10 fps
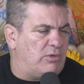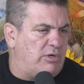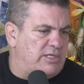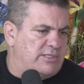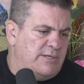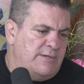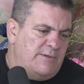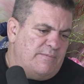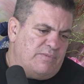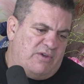Because
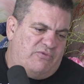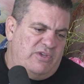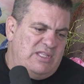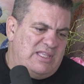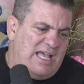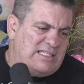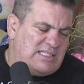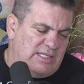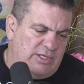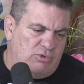I think
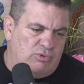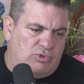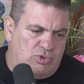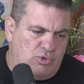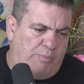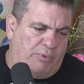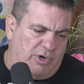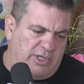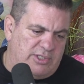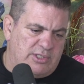that's little 2
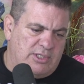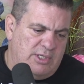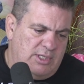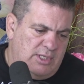points